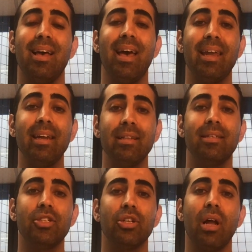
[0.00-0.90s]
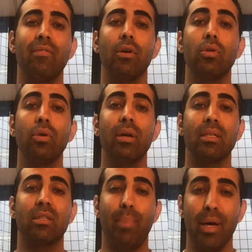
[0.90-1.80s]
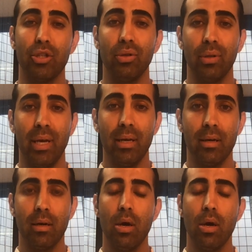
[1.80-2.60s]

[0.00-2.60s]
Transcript: and in addition, I've included a special link